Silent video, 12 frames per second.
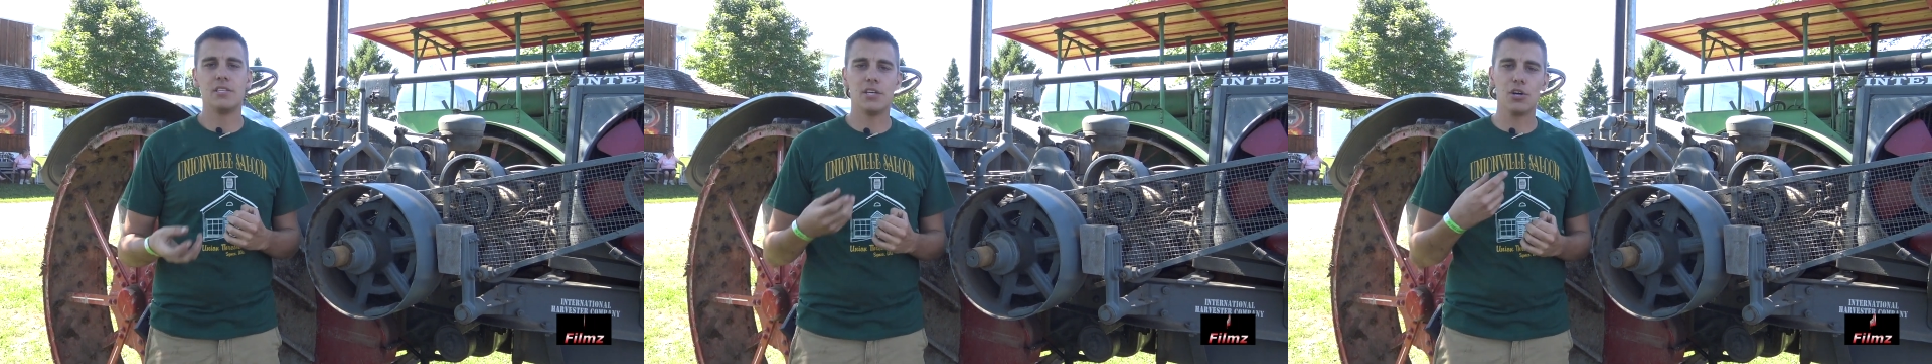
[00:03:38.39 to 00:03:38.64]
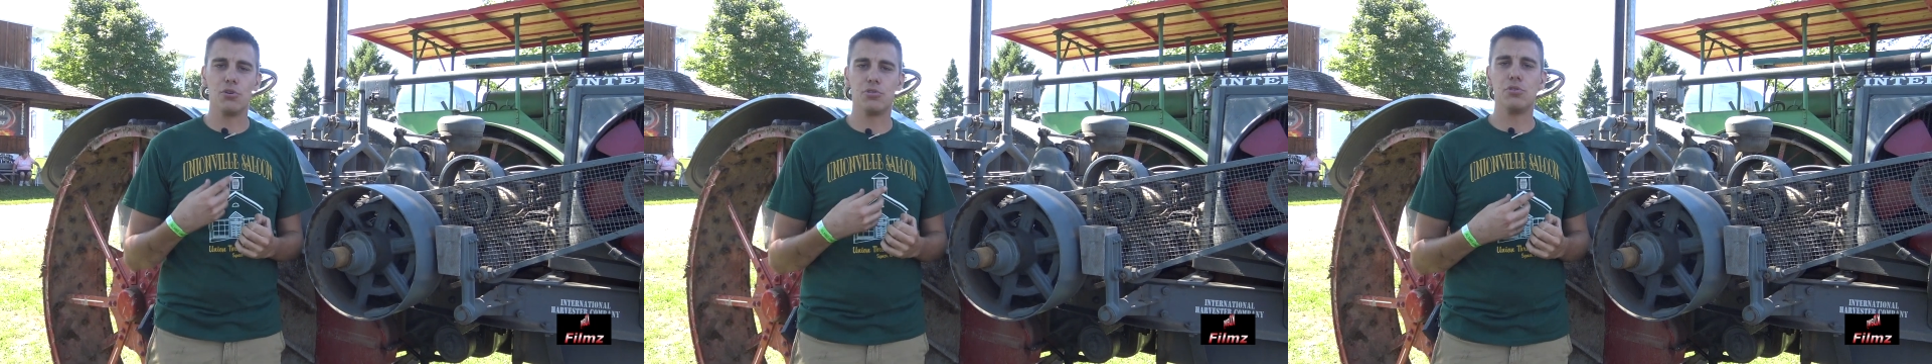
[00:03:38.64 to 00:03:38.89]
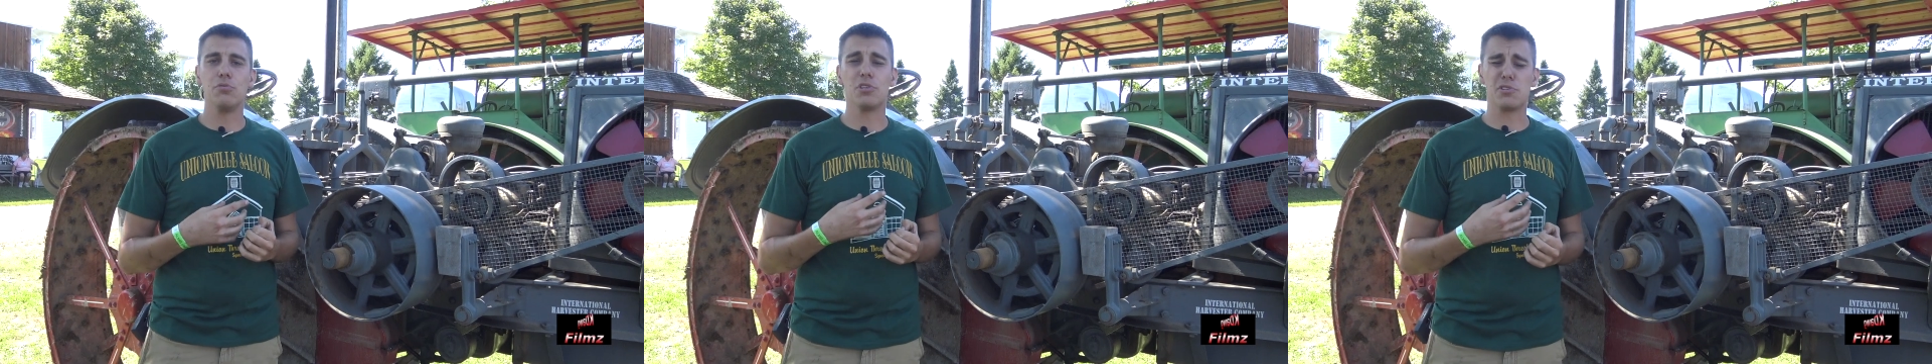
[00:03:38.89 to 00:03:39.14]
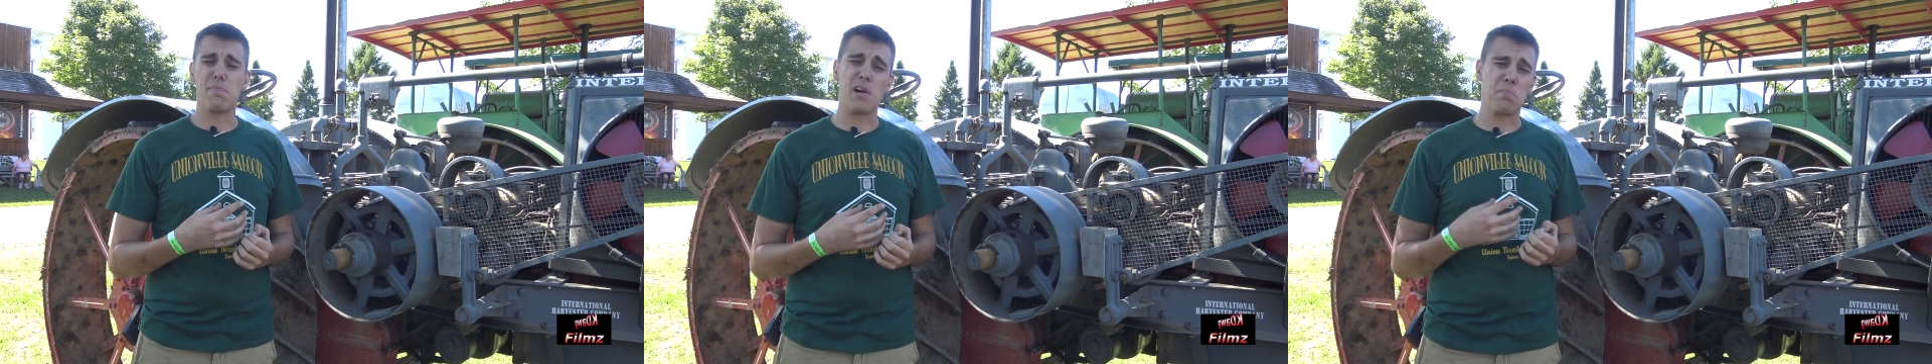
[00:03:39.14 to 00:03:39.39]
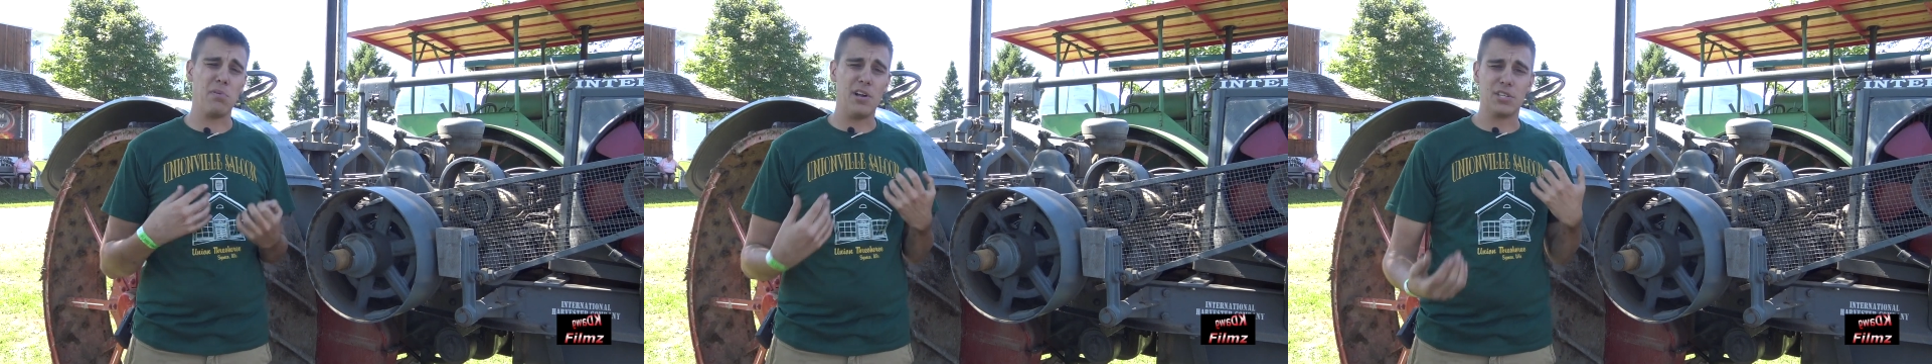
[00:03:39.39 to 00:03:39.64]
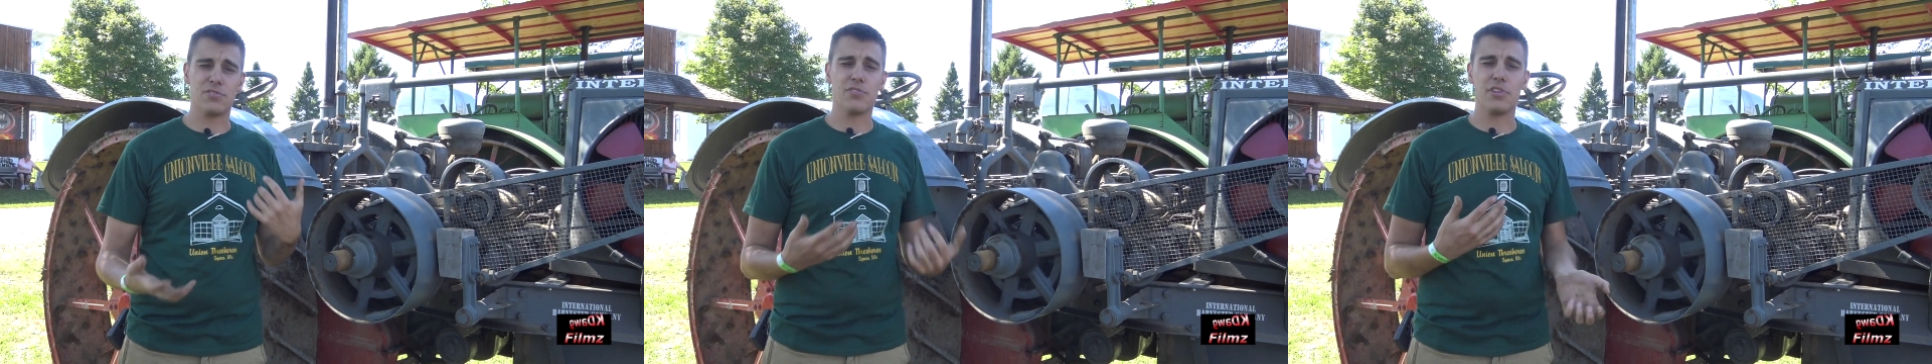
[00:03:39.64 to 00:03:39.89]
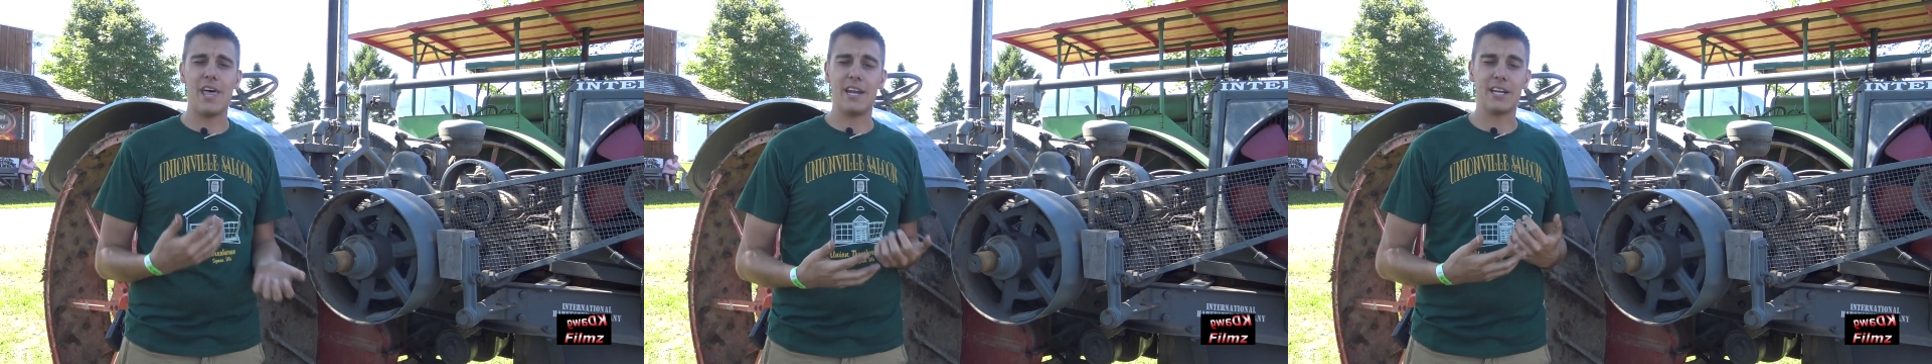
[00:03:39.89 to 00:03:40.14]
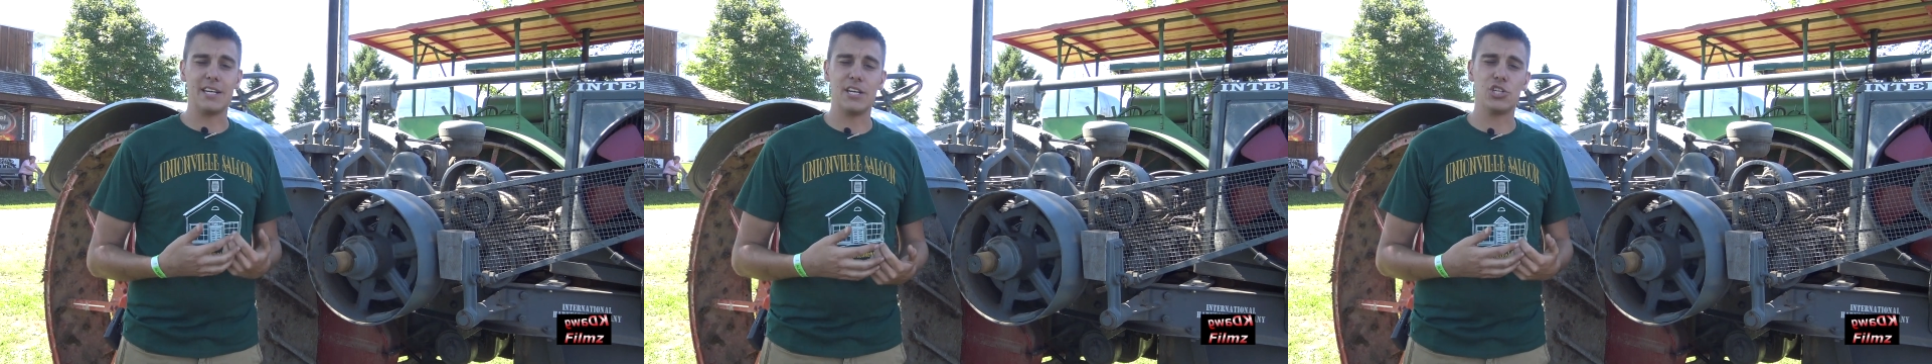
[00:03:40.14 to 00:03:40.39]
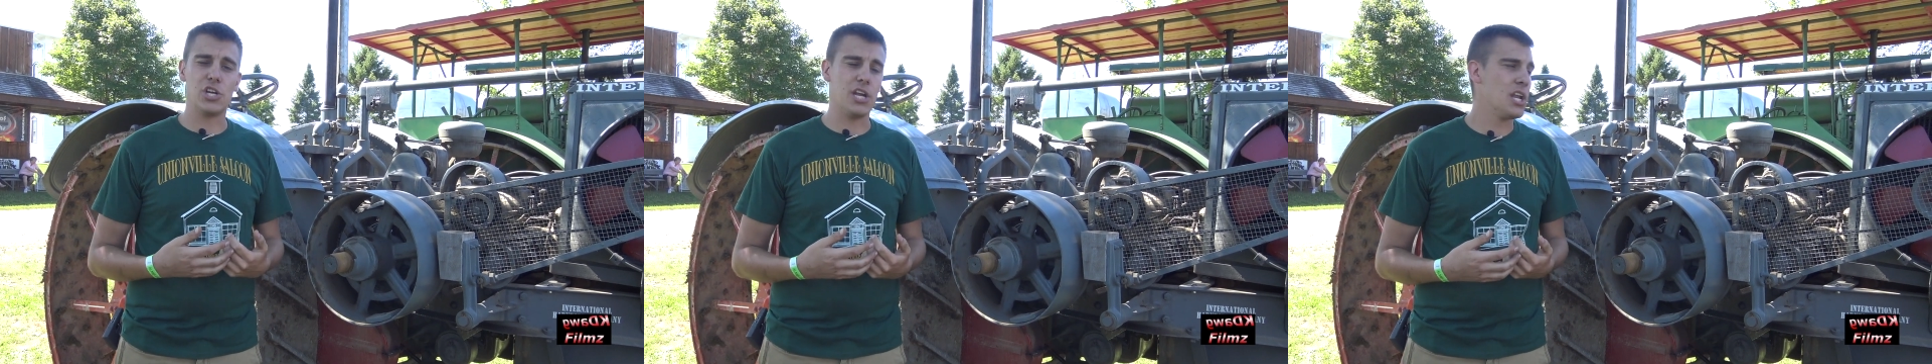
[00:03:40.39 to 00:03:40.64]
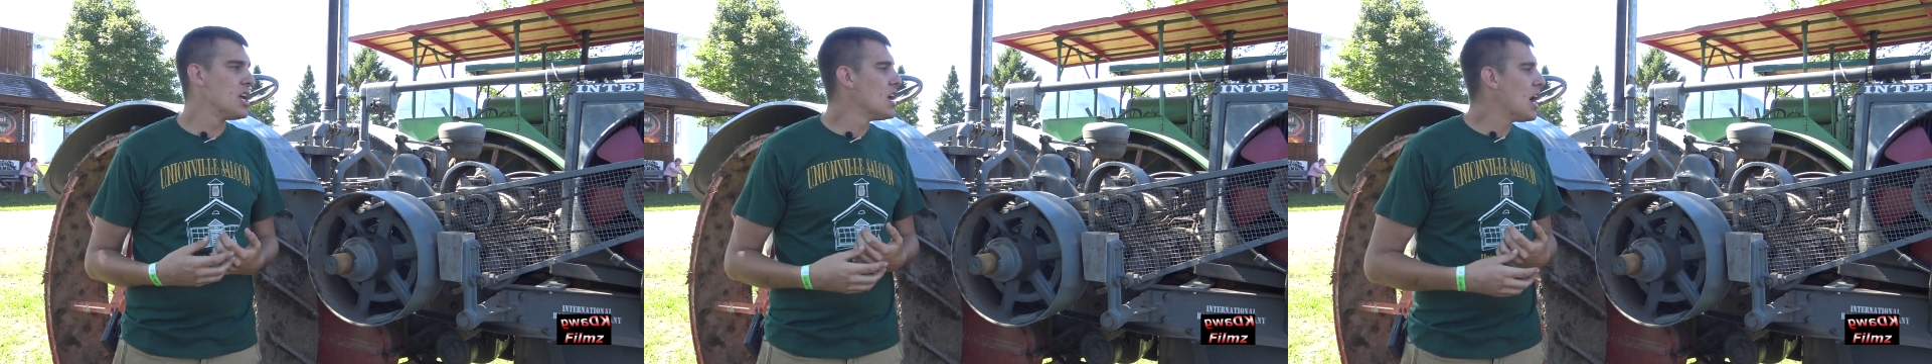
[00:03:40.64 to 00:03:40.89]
to go to the spark plugs for that ignition.